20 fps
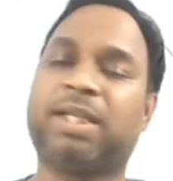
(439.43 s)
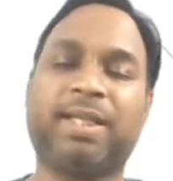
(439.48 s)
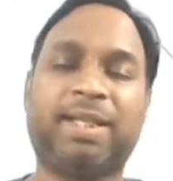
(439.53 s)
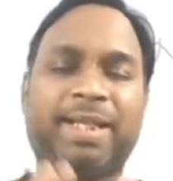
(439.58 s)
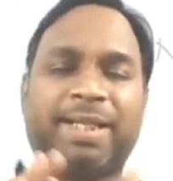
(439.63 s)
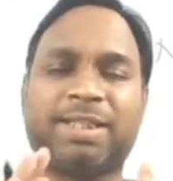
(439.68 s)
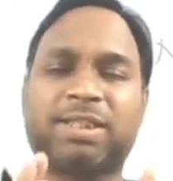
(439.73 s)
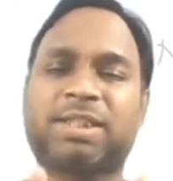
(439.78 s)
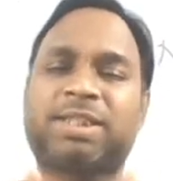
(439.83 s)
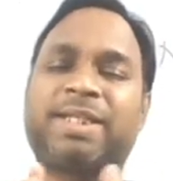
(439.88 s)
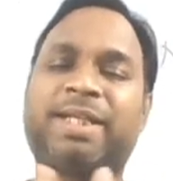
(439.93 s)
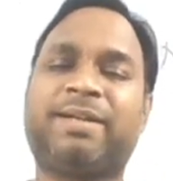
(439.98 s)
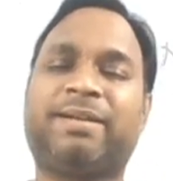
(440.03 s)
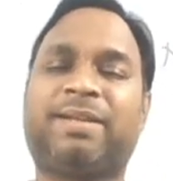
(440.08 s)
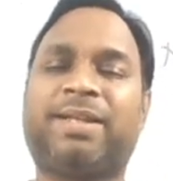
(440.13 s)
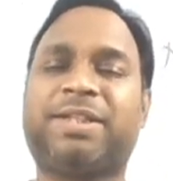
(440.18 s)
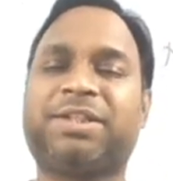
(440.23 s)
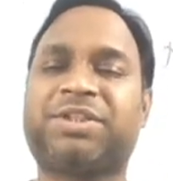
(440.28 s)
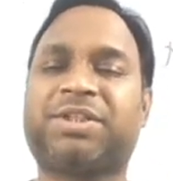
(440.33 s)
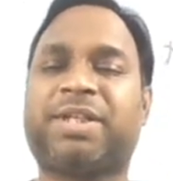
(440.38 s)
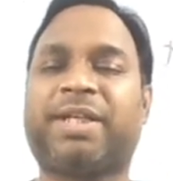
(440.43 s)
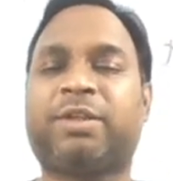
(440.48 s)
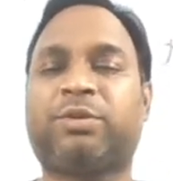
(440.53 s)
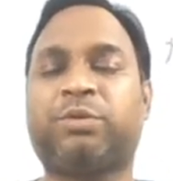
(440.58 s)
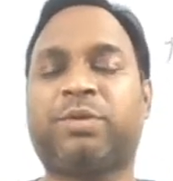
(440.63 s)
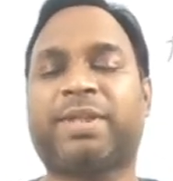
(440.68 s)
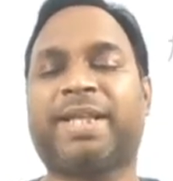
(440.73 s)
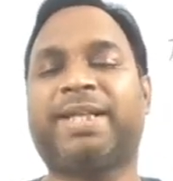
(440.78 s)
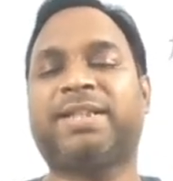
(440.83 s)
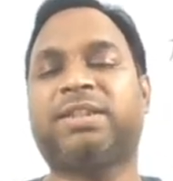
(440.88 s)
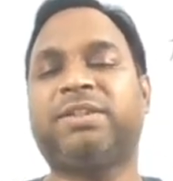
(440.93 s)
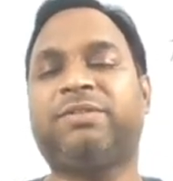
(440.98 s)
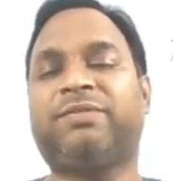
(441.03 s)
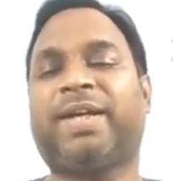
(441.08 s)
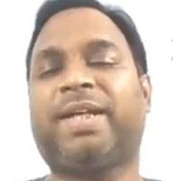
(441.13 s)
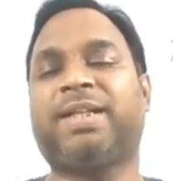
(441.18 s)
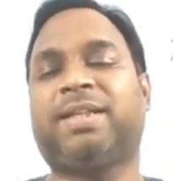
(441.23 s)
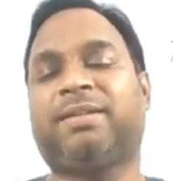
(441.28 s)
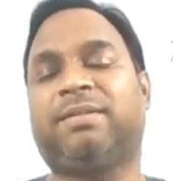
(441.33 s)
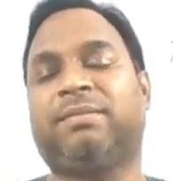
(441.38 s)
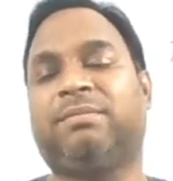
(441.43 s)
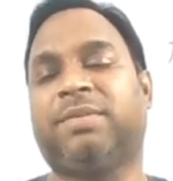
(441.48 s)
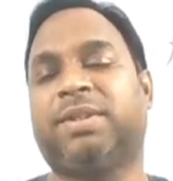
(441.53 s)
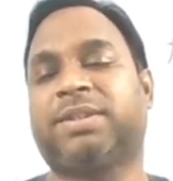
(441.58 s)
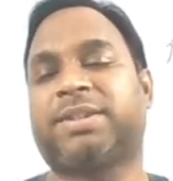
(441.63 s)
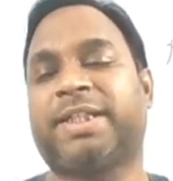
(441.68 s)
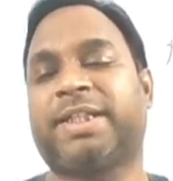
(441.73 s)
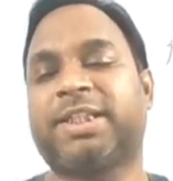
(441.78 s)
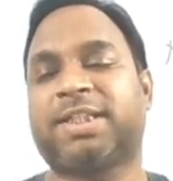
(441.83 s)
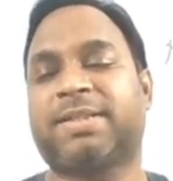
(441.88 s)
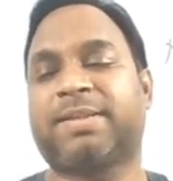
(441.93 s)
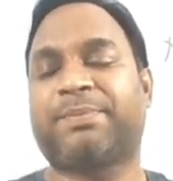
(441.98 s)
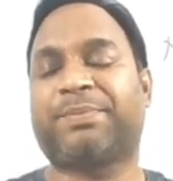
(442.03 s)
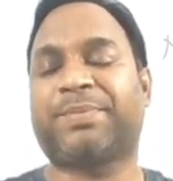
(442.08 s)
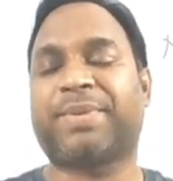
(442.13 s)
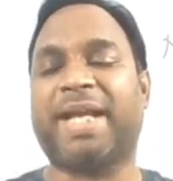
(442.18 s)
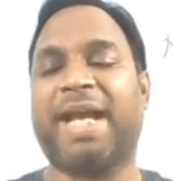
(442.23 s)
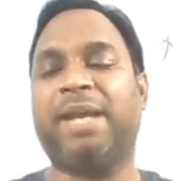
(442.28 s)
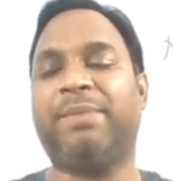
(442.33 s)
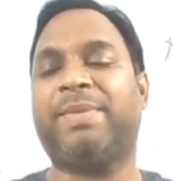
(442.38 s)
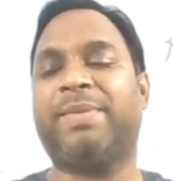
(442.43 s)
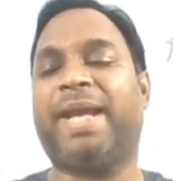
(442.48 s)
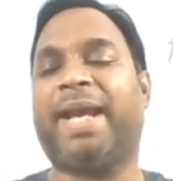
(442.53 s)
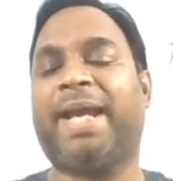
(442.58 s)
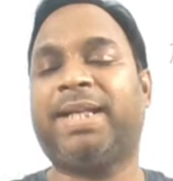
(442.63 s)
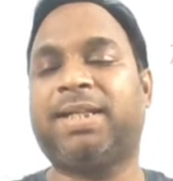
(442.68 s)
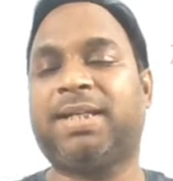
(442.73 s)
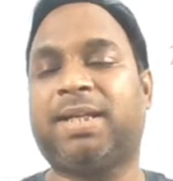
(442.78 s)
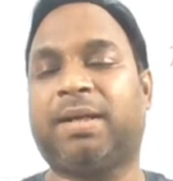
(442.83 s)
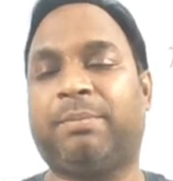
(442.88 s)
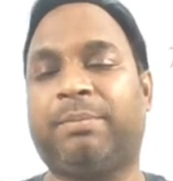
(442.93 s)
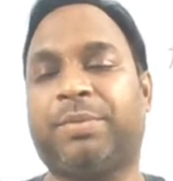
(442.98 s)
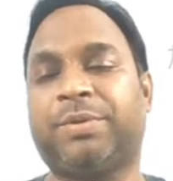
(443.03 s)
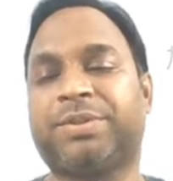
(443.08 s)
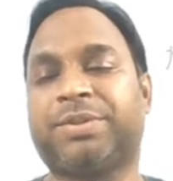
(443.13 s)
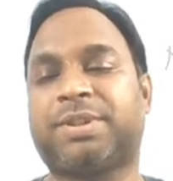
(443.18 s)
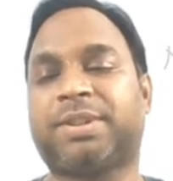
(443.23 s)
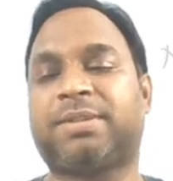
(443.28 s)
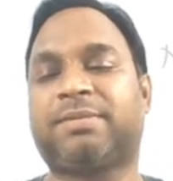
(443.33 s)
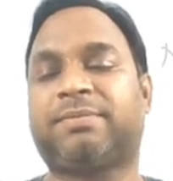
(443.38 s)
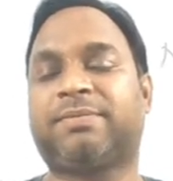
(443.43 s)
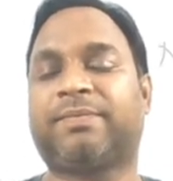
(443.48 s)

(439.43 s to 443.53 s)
Let's try to classify the numbers as prime and composite.